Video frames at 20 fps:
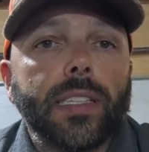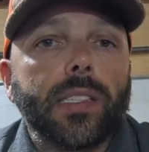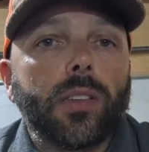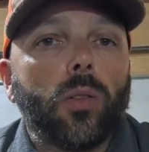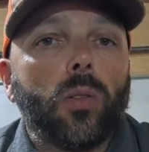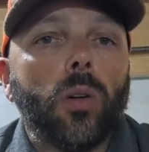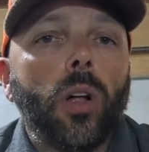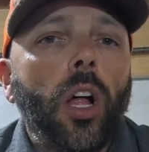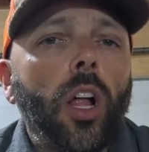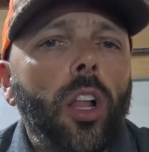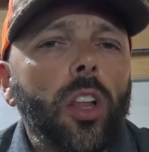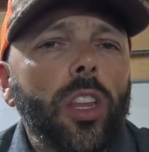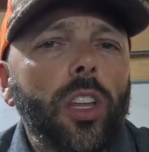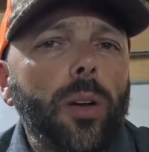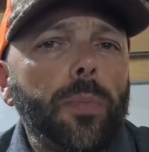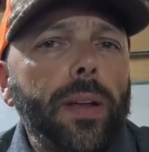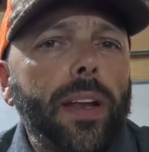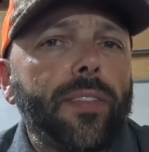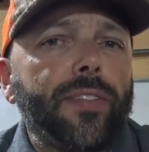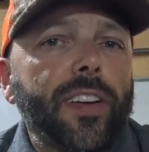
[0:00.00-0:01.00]
So a little
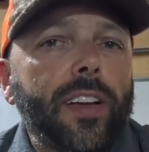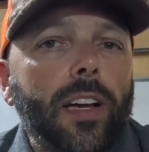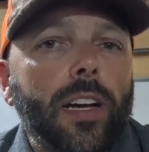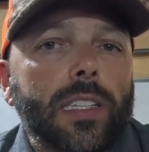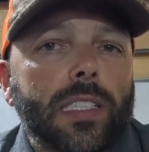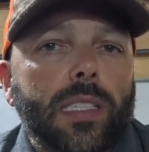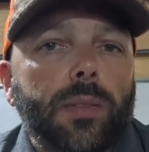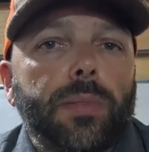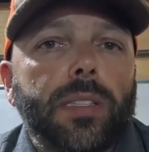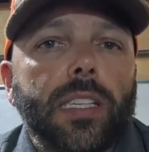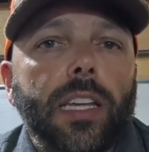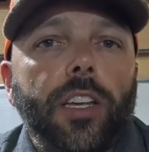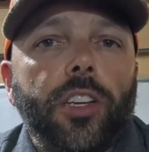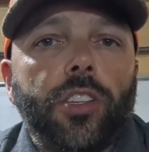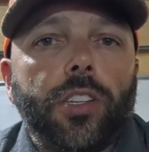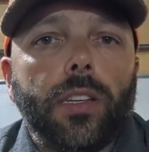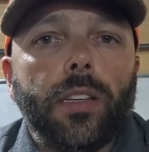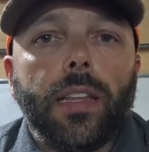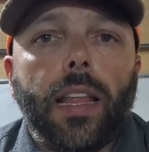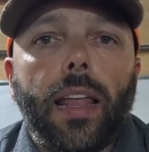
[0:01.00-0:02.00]
bit of a
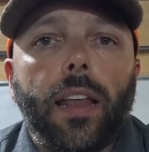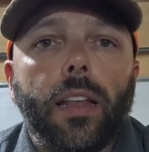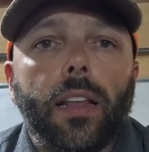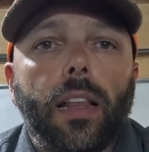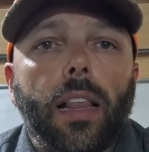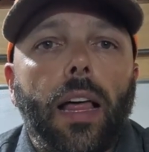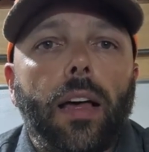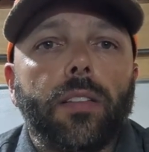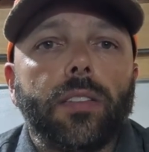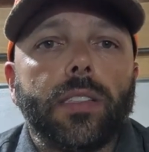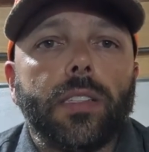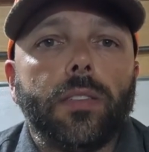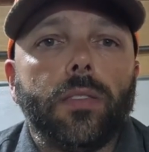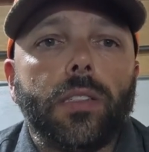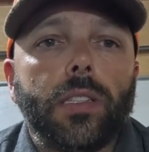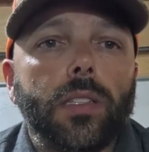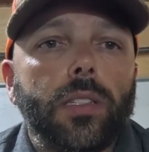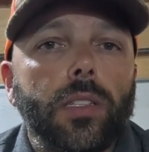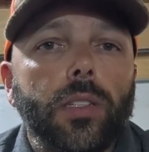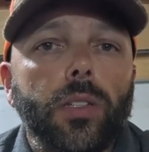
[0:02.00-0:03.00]
customization that it allows you
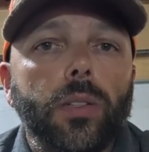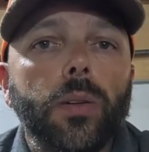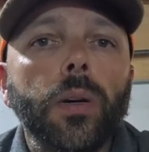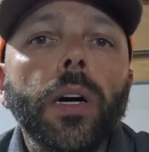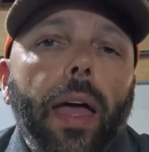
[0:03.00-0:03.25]
to do